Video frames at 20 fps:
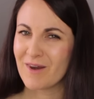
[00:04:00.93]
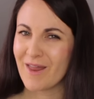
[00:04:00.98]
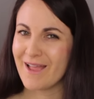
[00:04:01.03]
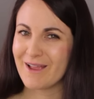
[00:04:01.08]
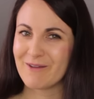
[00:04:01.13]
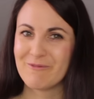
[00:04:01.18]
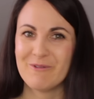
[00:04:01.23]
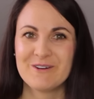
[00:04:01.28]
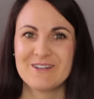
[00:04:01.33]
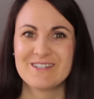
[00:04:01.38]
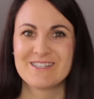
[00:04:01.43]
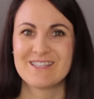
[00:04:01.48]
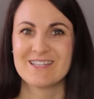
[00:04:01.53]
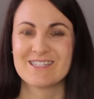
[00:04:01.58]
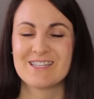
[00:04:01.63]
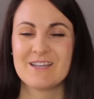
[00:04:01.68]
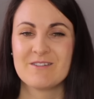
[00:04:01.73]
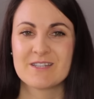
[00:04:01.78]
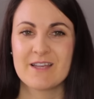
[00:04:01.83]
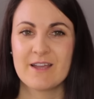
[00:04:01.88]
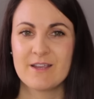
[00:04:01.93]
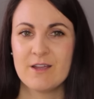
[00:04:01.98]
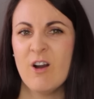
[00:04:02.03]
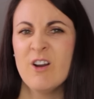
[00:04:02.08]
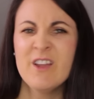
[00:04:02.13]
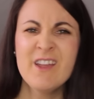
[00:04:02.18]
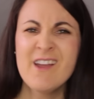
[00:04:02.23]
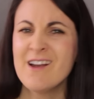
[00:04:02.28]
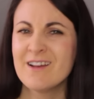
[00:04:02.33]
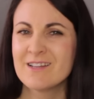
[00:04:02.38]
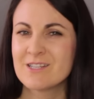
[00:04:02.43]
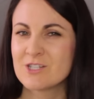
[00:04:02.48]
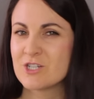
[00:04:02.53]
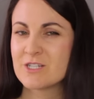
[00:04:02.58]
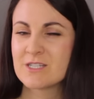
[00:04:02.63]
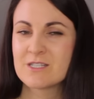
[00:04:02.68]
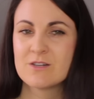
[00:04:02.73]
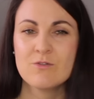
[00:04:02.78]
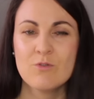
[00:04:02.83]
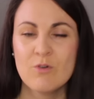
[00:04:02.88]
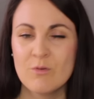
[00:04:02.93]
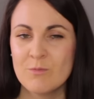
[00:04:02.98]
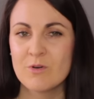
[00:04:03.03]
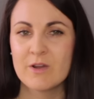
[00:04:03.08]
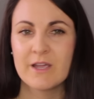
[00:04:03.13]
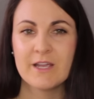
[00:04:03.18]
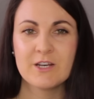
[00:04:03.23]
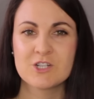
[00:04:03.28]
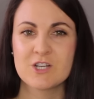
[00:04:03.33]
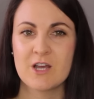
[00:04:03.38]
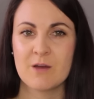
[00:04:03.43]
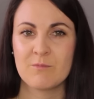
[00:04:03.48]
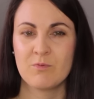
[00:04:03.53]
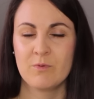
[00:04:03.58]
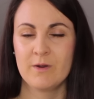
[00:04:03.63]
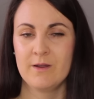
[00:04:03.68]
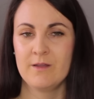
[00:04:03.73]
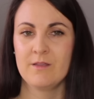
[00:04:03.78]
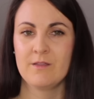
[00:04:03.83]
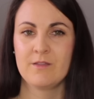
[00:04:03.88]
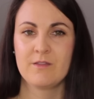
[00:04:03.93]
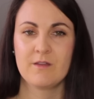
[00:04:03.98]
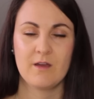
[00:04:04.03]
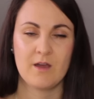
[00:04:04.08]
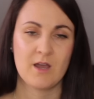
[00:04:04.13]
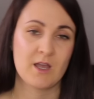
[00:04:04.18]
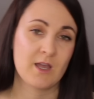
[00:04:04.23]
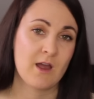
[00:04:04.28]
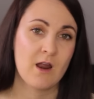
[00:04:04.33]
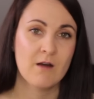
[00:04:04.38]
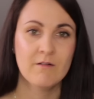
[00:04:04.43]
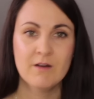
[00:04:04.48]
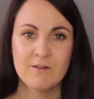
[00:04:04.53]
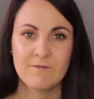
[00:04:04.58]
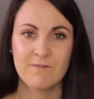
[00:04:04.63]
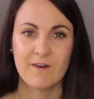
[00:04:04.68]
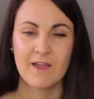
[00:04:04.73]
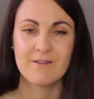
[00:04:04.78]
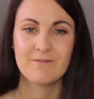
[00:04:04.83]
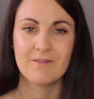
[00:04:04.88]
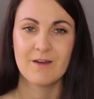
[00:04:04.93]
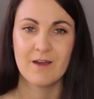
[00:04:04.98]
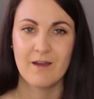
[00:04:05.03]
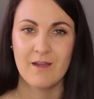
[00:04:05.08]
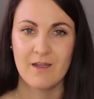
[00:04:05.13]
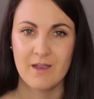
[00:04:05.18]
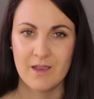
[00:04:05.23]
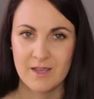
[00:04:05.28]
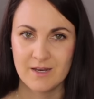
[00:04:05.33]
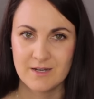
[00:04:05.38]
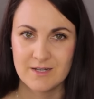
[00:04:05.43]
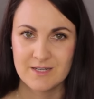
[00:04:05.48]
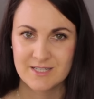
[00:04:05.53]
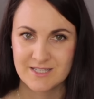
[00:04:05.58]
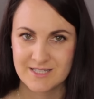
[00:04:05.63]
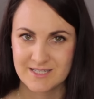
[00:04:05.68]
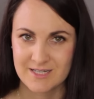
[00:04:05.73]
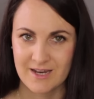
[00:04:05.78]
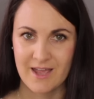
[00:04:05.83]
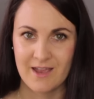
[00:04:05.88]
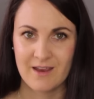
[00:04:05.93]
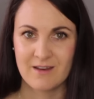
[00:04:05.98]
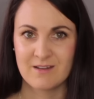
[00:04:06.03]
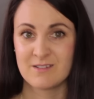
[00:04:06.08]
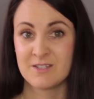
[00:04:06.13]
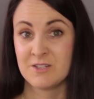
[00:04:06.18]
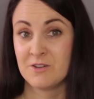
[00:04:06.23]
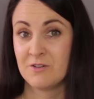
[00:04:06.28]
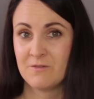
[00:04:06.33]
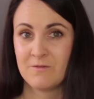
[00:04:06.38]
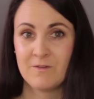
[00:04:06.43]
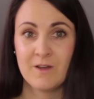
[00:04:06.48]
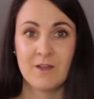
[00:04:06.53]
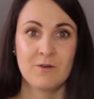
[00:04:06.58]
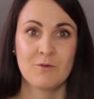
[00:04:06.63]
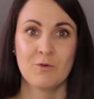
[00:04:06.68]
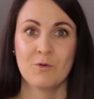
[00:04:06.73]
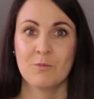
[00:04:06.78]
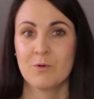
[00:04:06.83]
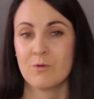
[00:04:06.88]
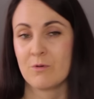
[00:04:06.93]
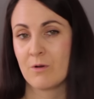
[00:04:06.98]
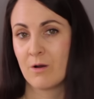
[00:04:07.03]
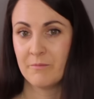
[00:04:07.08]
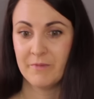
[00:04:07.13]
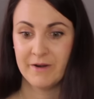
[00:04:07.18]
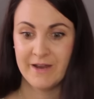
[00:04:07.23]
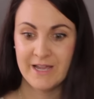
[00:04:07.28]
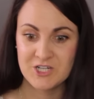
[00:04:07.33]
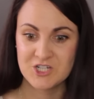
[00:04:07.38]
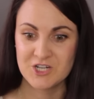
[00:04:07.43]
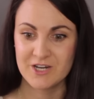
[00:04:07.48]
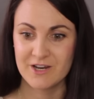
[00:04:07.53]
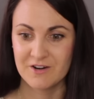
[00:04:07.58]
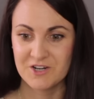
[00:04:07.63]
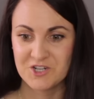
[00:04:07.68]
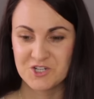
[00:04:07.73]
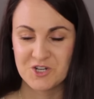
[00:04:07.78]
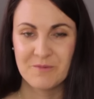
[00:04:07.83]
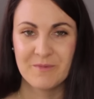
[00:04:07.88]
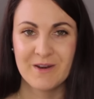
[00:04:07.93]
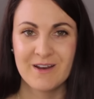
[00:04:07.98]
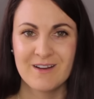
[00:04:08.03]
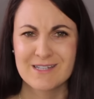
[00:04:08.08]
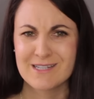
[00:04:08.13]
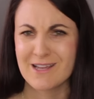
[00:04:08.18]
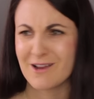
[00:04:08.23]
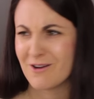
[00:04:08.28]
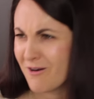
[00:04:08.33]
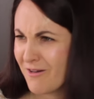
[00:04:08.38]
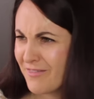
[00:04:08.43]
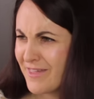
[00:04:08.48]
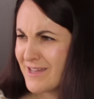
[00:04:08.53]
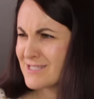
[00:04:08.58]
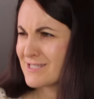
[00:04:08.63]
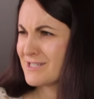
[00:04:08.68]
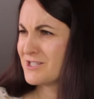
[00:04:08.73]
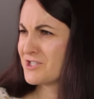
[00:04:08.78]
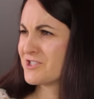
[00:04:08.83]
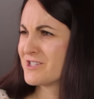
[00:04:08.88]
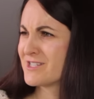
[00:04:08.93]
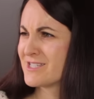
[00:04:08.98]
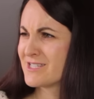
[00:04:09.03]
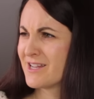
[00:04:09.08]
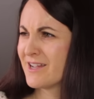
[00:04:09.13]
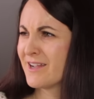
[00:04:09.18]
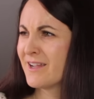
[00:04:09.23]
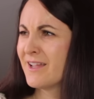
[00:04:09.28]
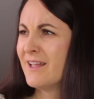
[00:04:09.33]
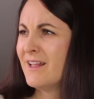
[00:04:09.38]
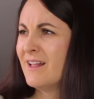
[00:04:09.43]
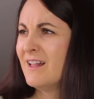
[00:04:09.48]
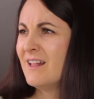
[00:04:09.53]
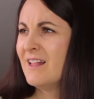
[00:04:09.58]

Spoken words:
Like, what is this? He was like, oh yeah, it's just normal ketchup with a curry flavor, and it's like sort of a normal combination here in Germany. I was like, oh, that's interesting.